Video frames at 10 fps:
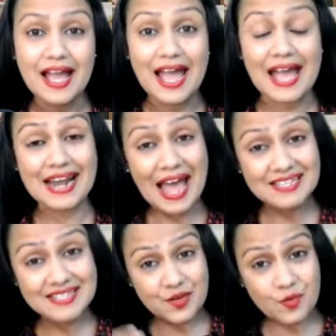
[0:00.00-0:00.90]
And
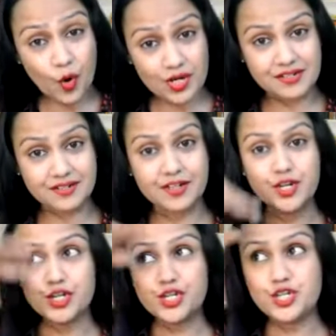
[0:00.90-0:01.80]
as the water
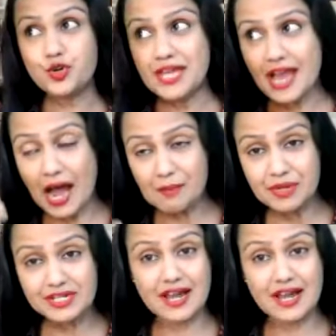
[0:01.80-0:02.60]
took me up and